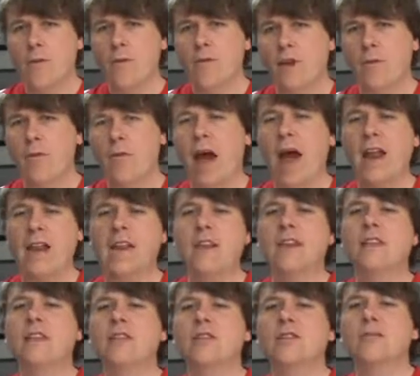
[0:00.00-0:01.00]
but I've added
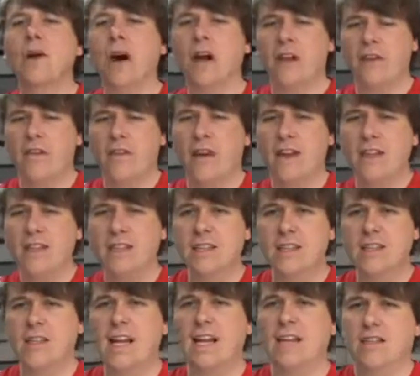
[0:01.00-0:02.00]
in the smiley
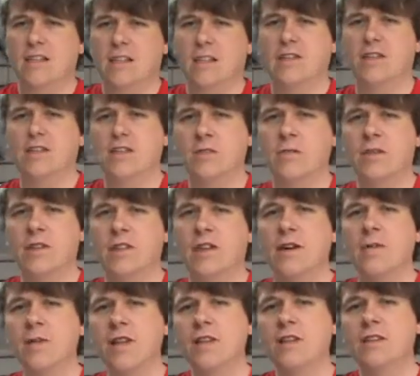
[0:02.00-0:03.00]
faces, and that's the consumer
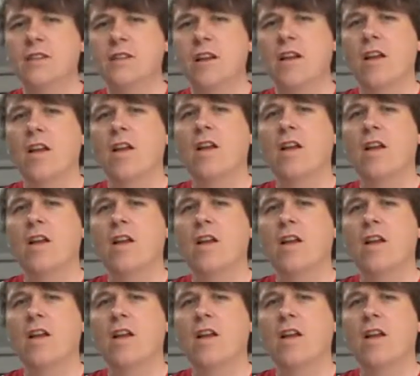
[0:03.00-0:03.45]
surplus.